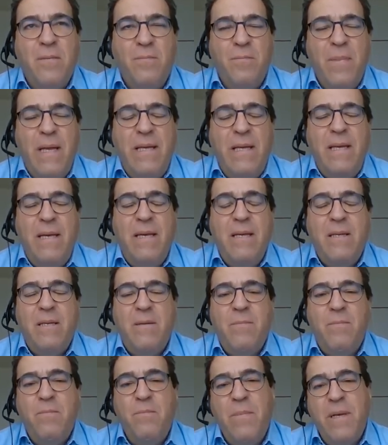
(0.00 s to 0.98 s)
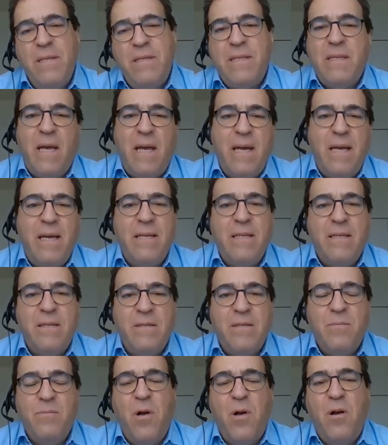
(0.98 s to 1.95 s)
many
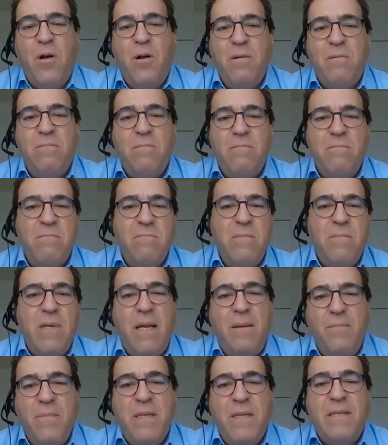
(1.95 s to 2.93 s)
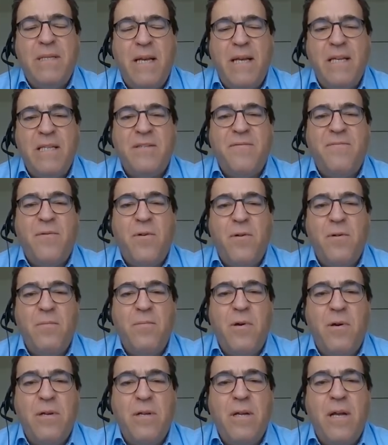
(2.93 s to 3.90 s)
small and mid-sized
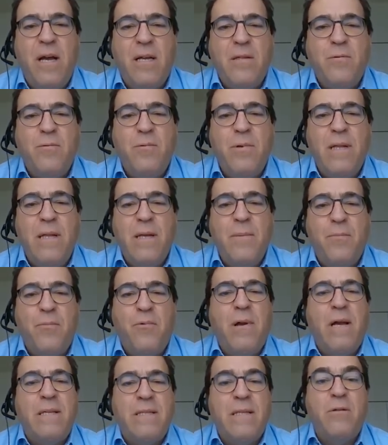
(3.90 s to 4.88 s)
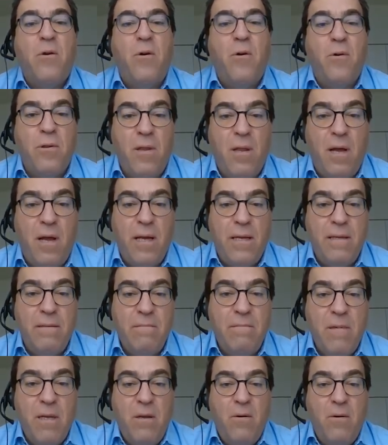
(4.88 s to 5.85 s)
firms are not really present online.
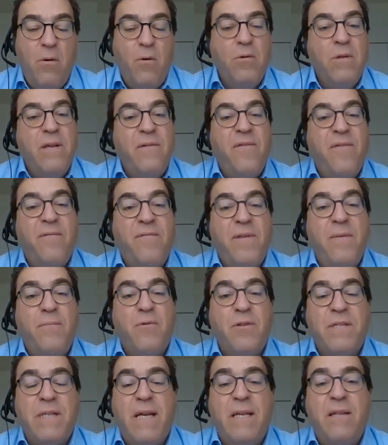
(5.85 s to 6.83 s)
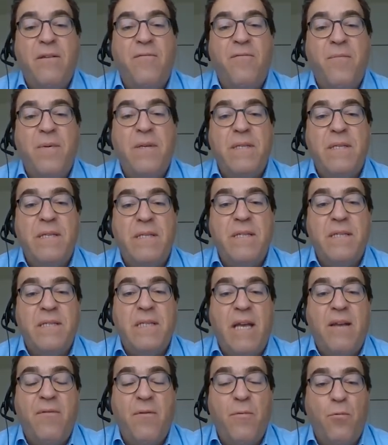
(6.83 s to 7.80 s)
Only 50% of businesses
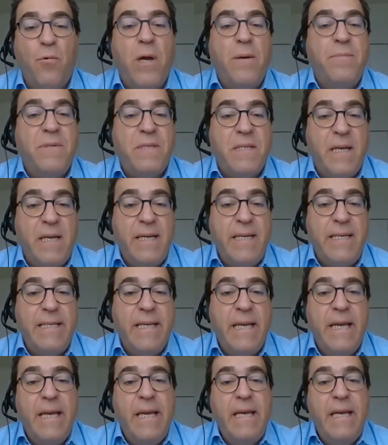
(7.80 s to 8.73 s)
have a website.